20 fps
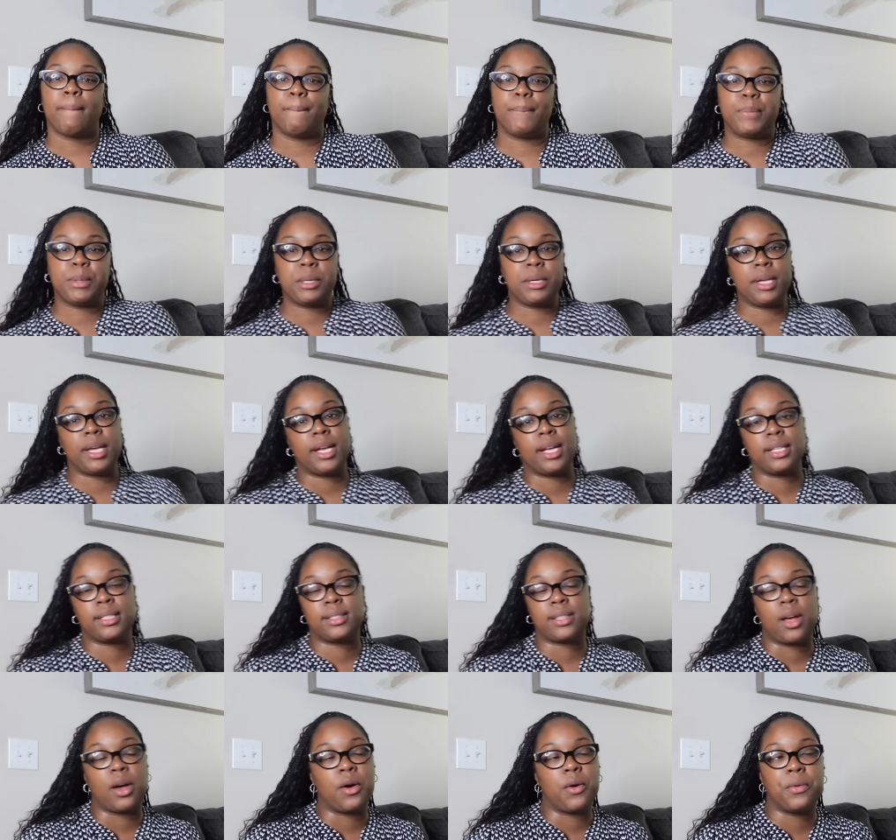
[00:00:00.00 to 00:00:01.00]
But yeah,
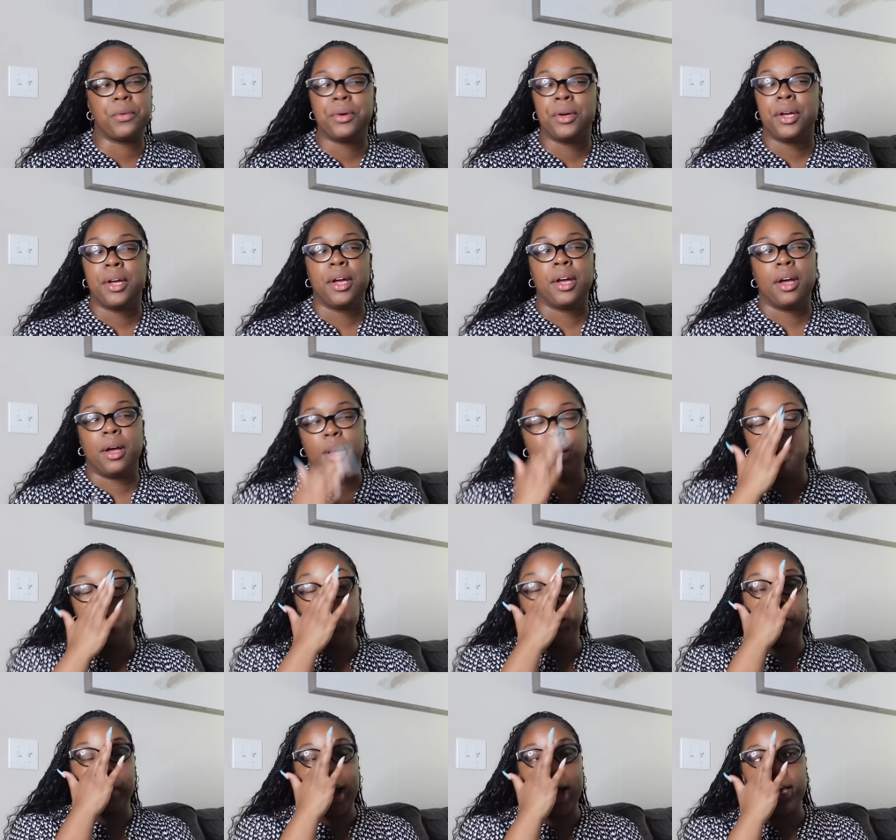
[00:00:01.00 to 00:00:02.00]
so
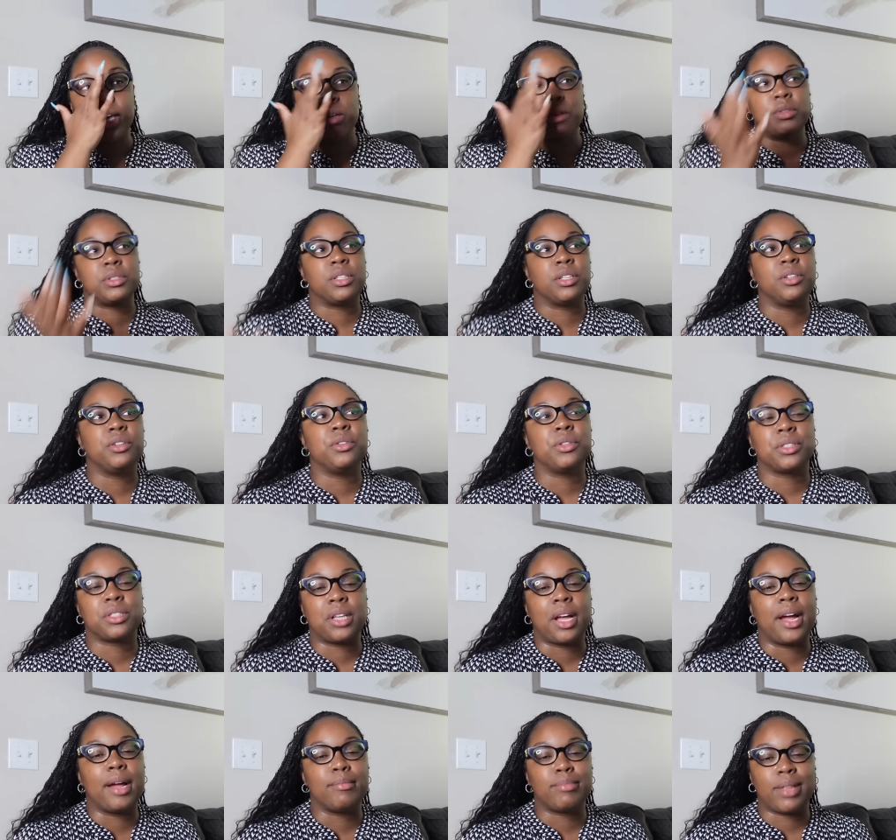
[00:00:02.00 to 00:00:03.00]
uh, I used to do the
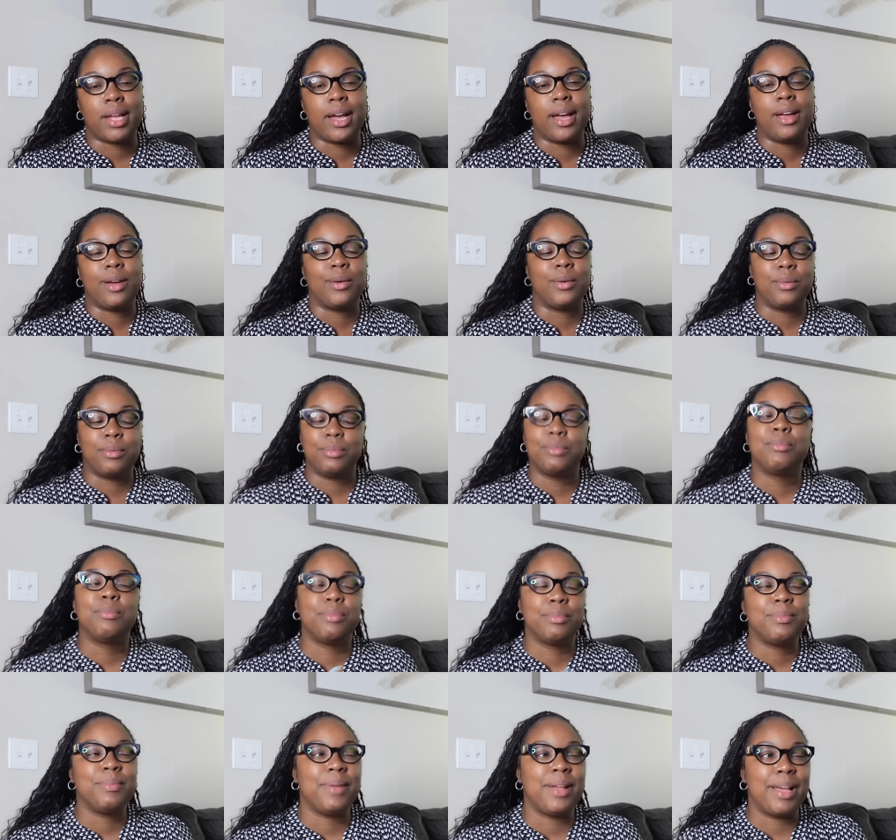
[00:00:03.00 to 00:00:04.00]
same thing
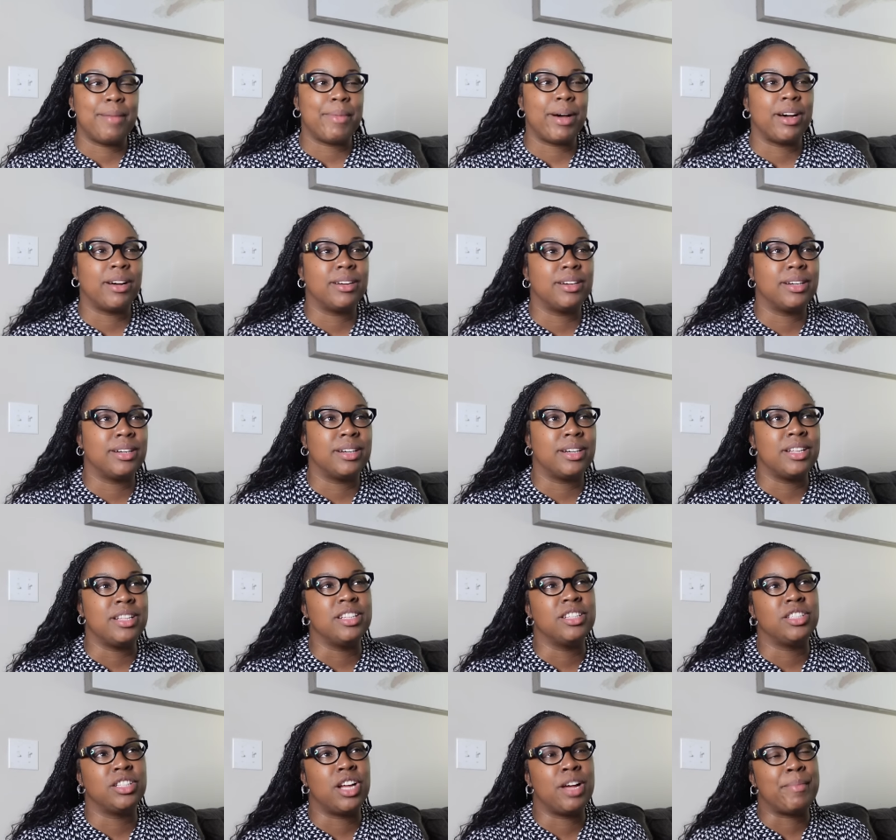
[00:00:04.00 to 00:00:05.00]
in my uh,
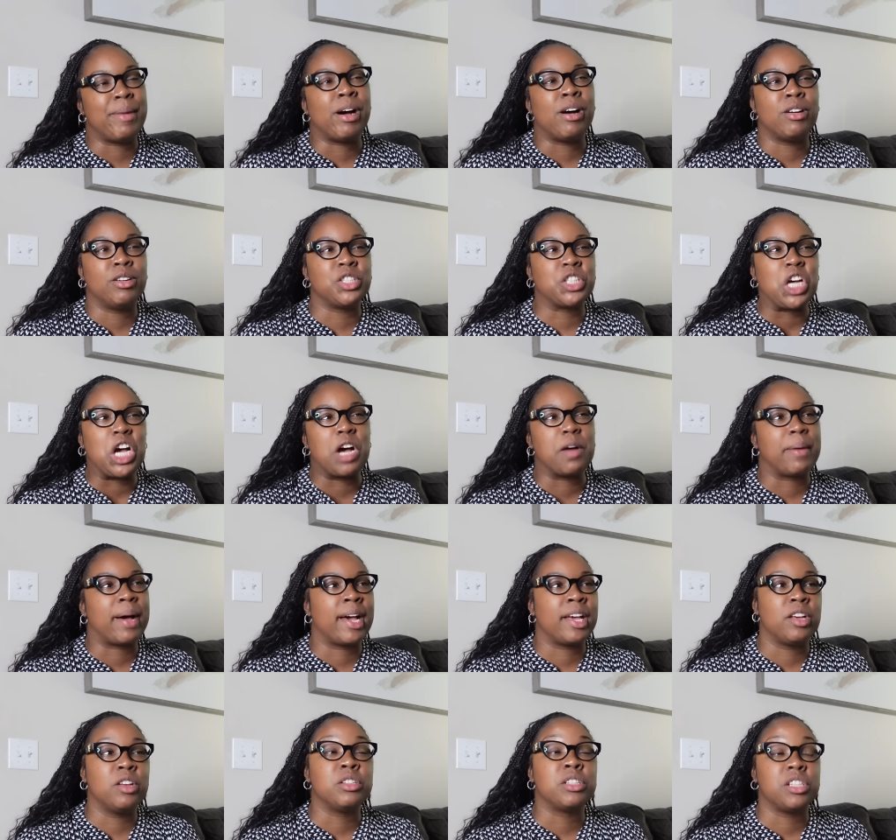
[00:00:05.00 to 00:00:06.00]
other in my old job.
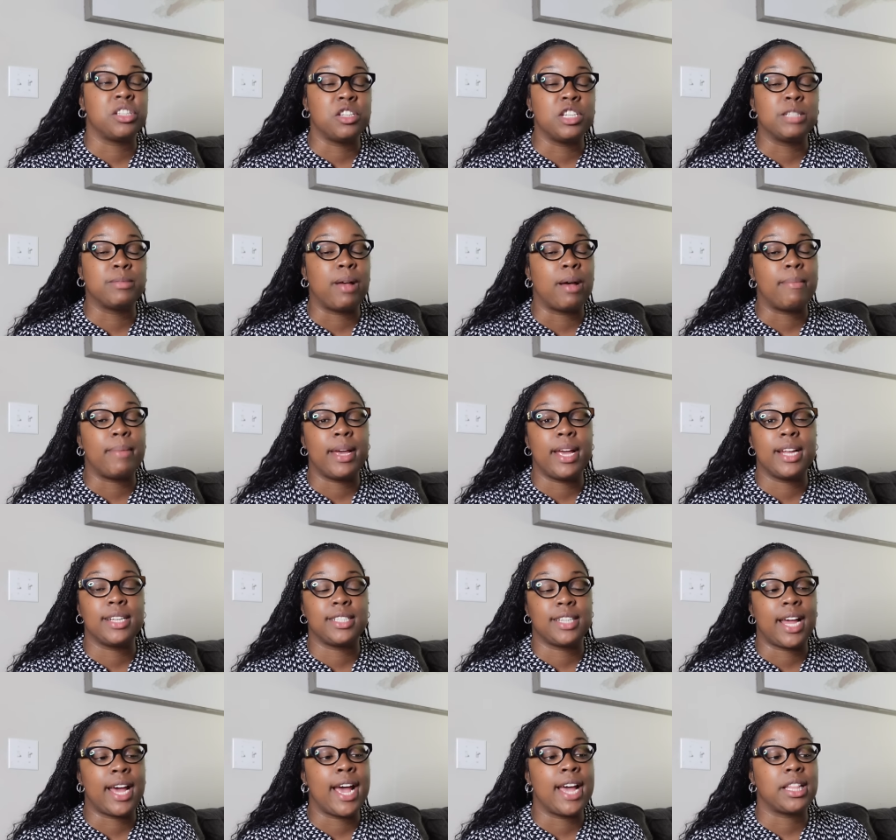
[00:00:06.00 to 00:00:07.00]
I used to use my
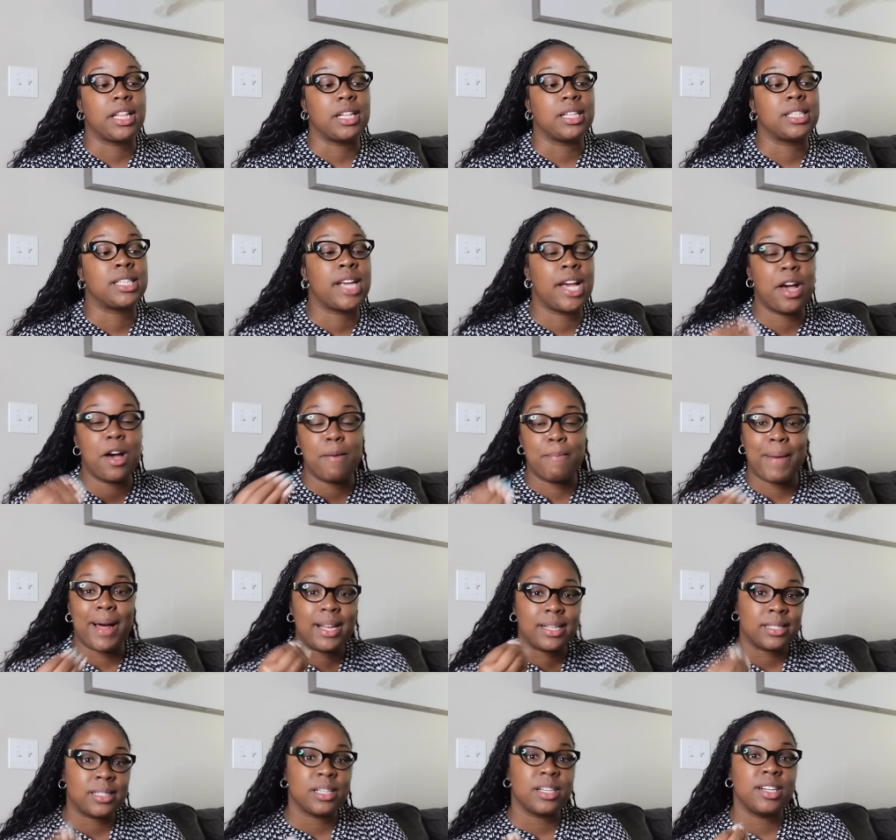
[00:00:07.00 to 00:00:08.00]
badge, and I had to tell
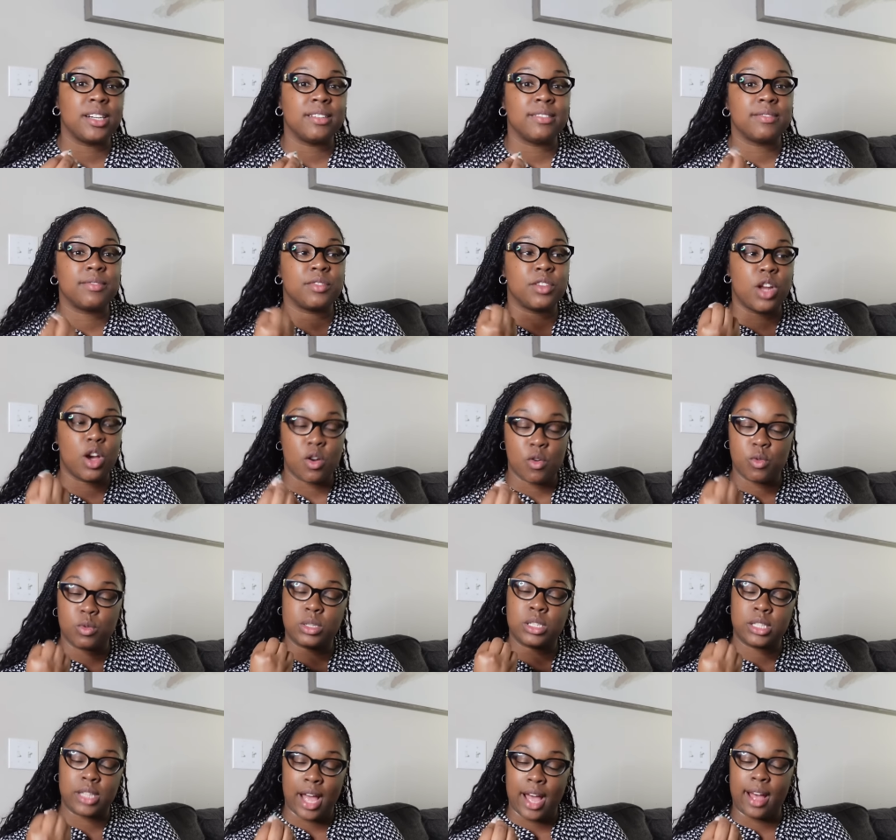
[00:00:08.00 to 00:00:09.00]
myself, "No,
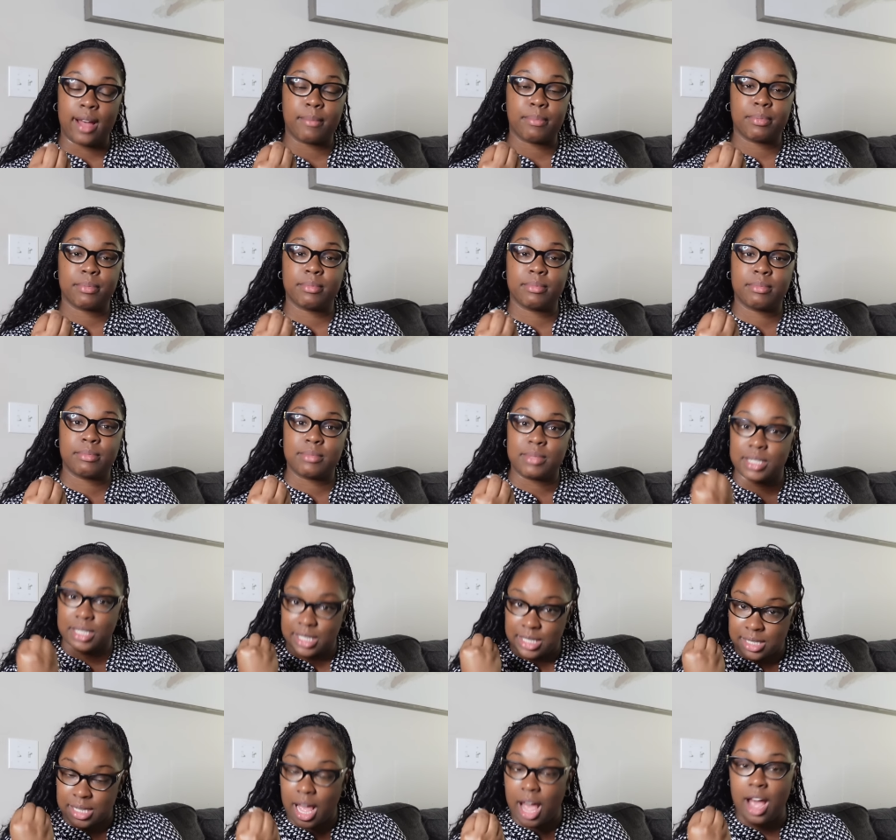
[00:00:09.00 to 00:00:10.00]
stop,
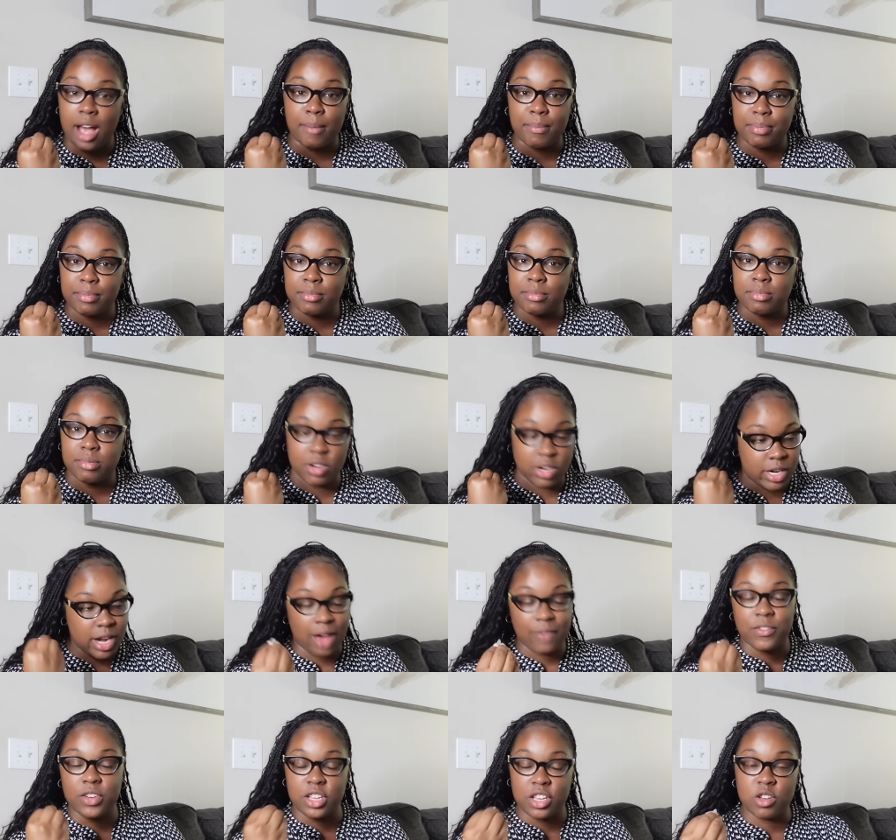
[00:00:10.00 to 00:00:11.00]
stop. You're
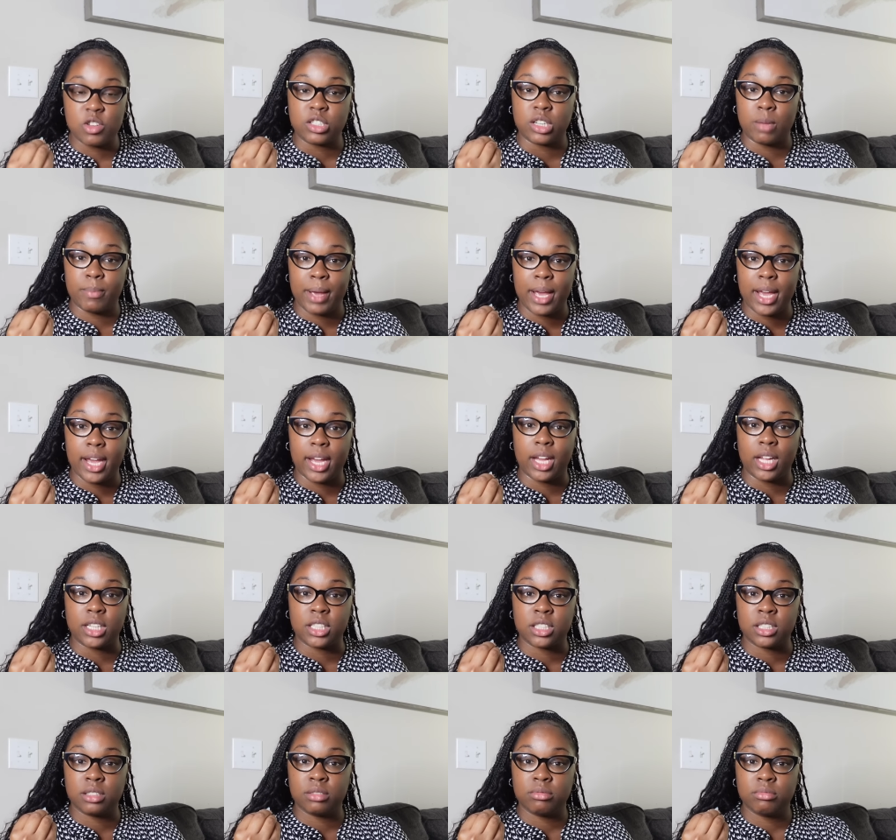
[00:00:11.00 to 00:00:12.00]
not going to use your badge.